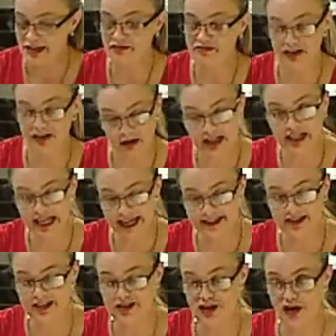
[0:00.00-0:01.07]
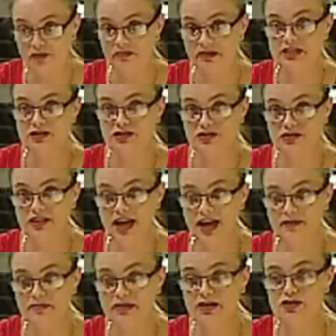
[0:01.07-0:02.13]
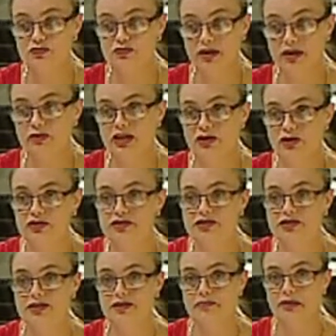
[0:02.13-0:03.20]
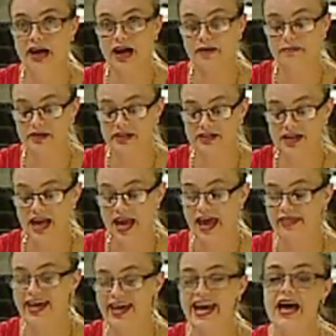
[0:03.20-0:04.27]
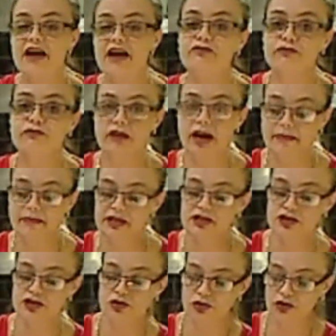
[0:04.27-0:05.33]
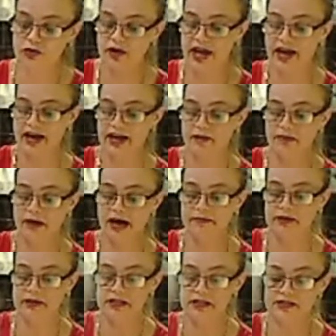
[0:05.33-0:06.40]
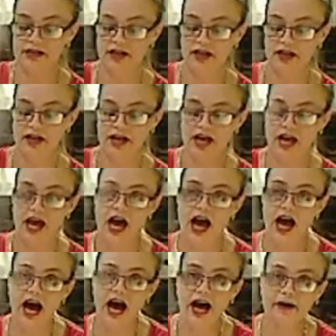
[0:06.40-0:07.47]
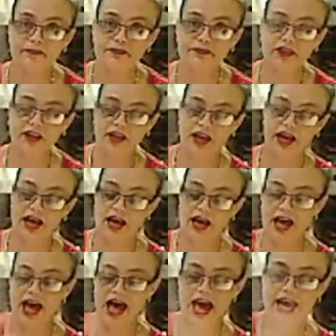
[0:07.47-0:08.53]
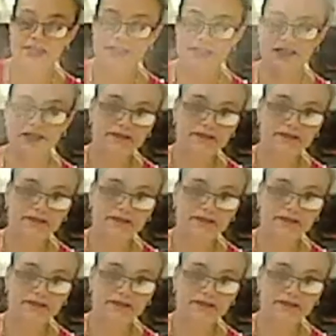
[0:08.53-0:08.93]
that I'm very glad that he told me to do that, because when we got to the apartment, they have rubbish cookware in apartments, and